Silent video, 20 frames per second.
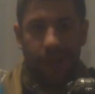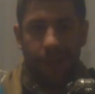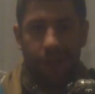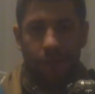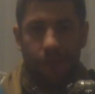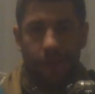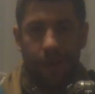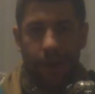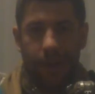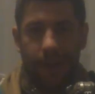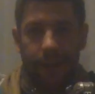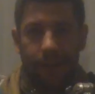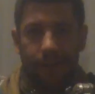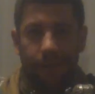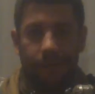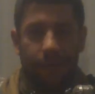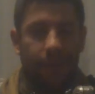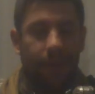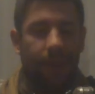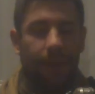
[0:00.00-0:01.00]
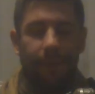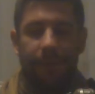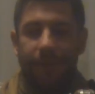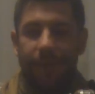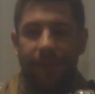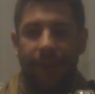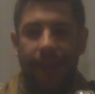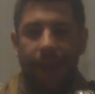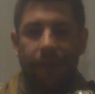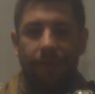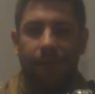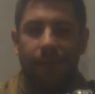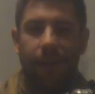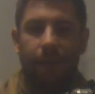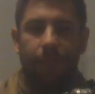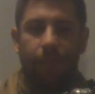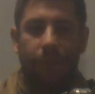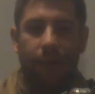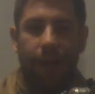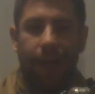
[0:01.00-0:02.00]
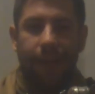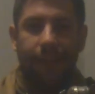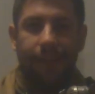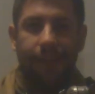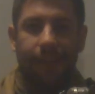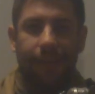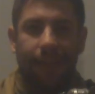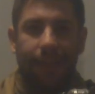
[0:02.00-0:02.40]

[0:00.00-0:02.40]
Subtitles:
enjoyed it with the ups and downs that it brought,